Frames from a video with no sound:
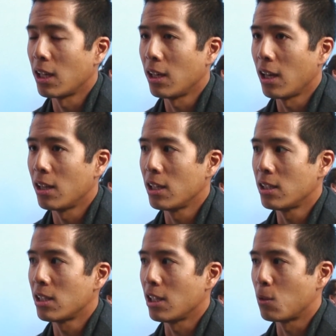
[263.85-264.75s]
And
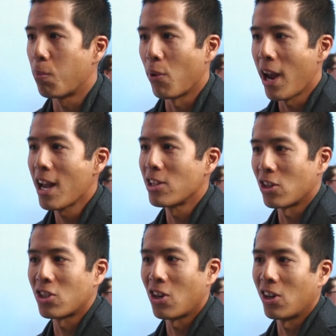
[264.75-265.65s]
these brands
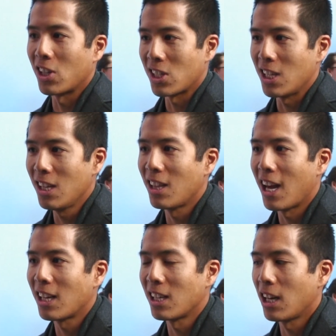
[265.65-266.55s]
are starting to see that,